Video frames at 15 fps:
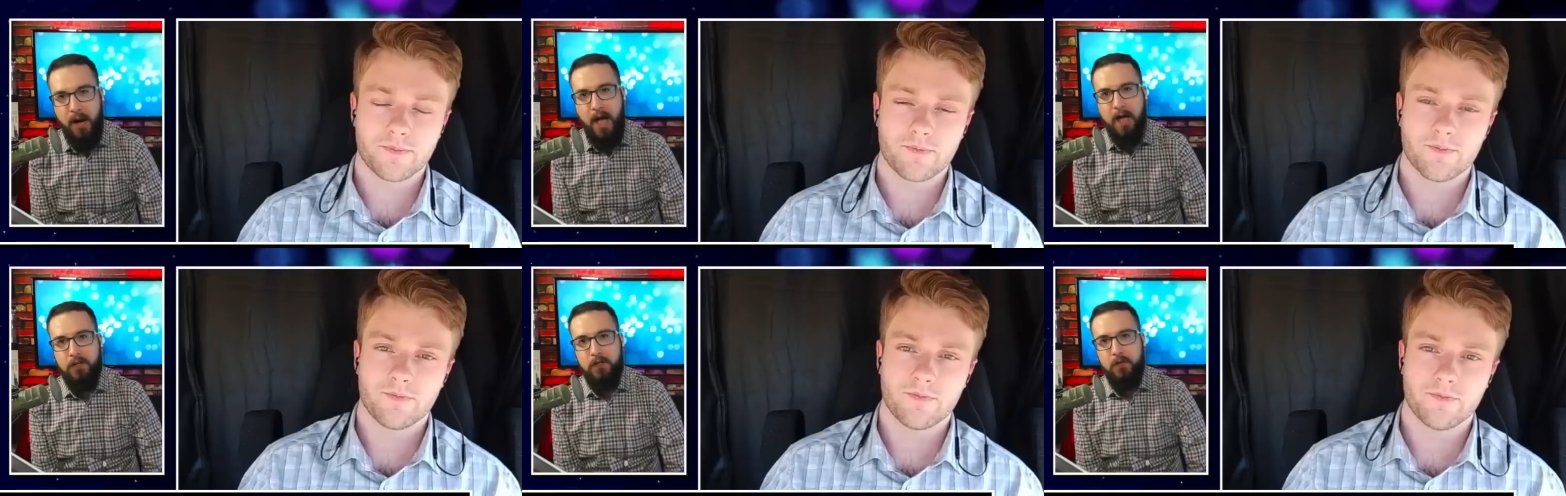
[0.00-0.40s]

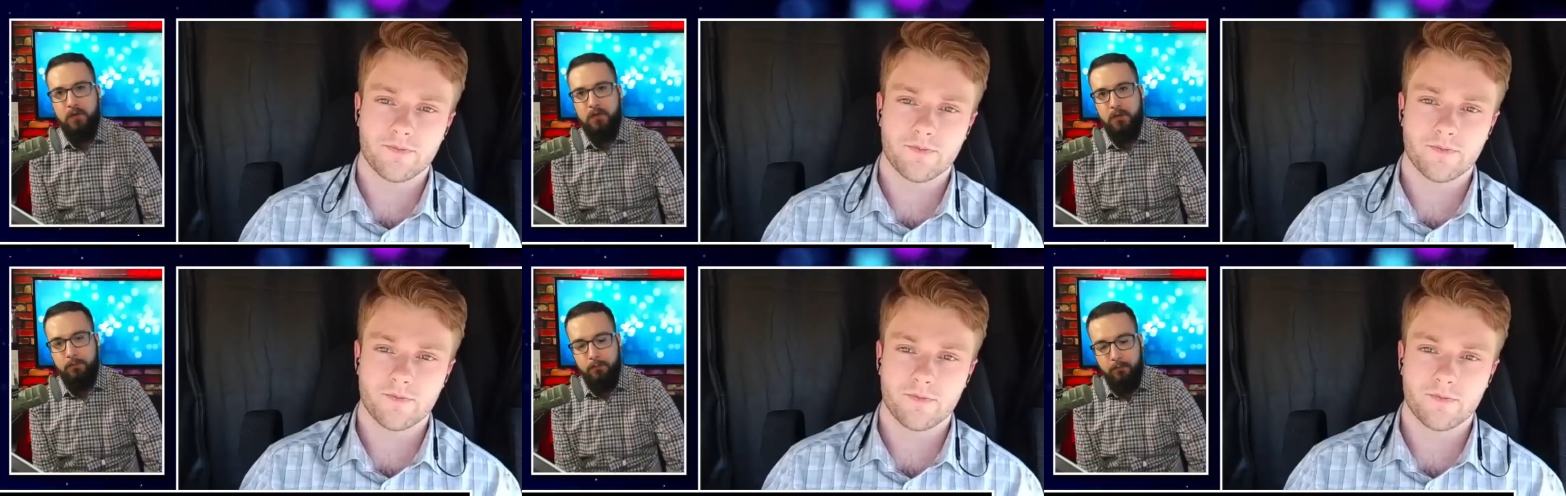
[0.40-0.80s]
Speaker 1: and ask you
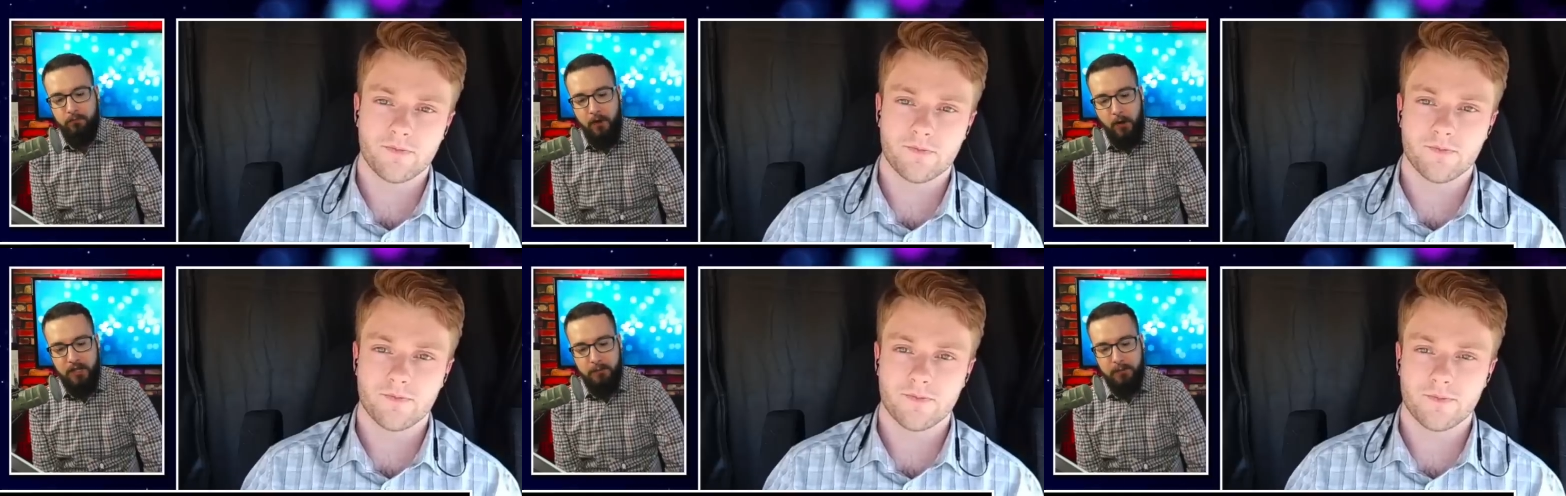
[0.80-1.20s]
some
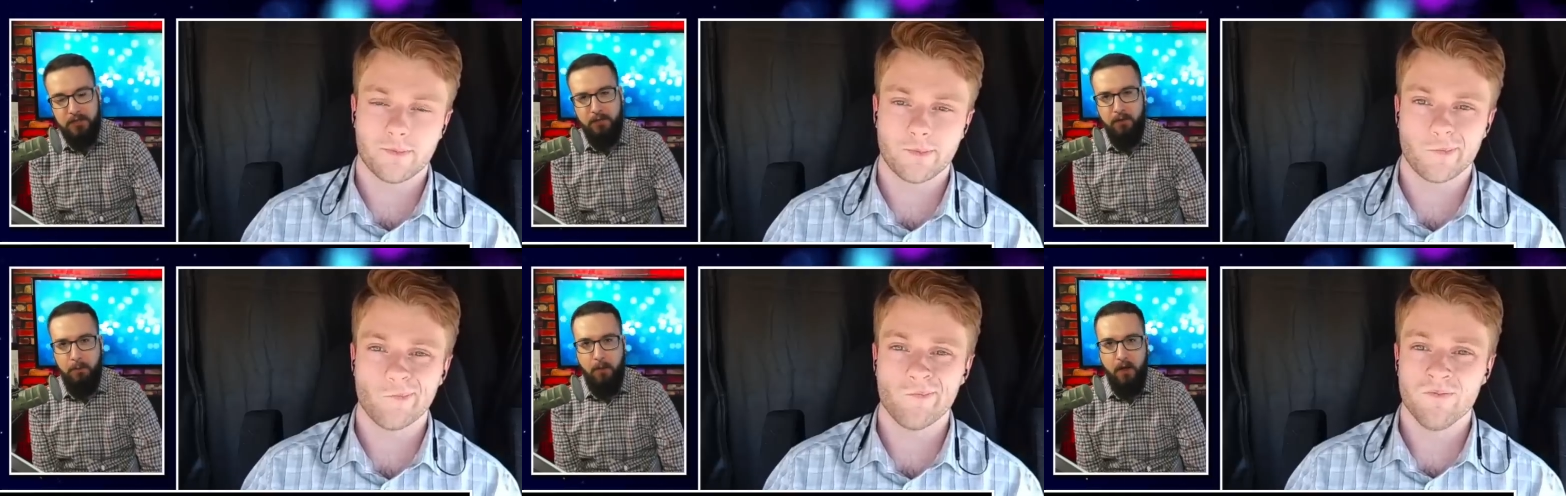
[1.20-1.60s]
very
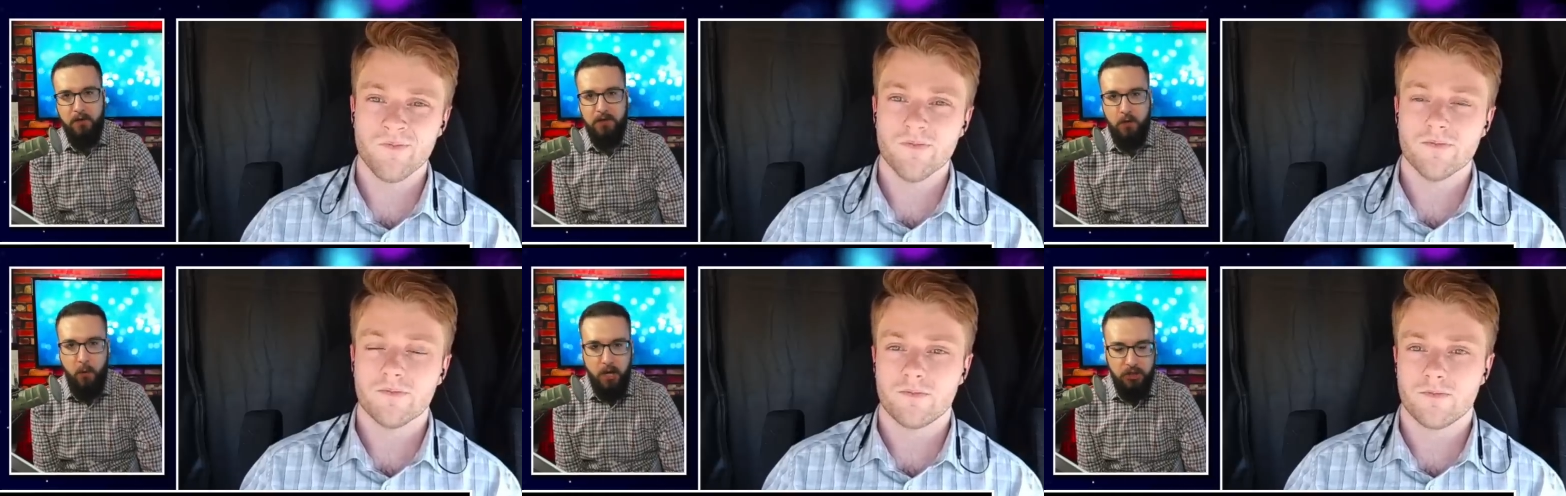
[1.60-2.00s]
specific
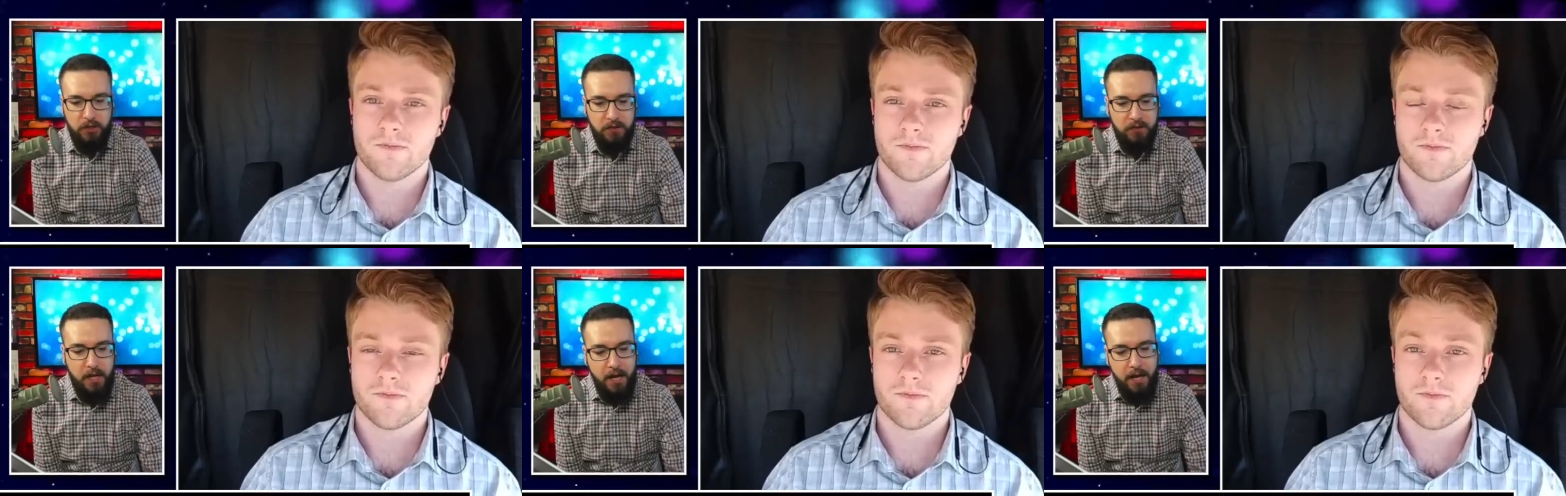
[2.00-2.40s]
policy
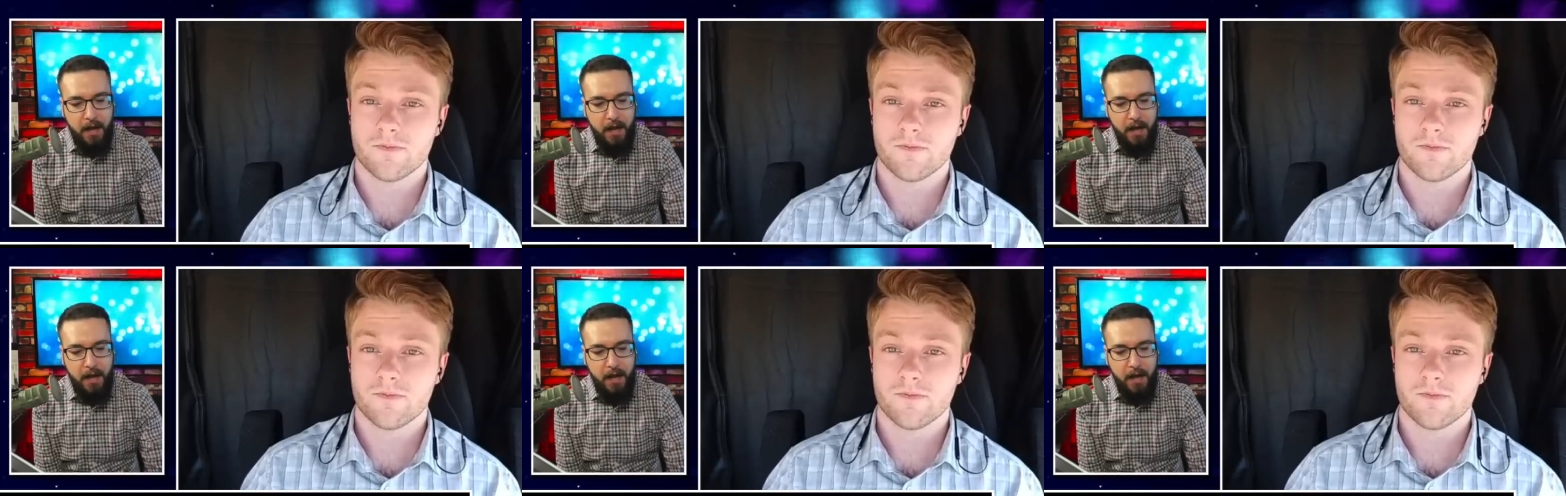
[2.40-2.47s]
questions.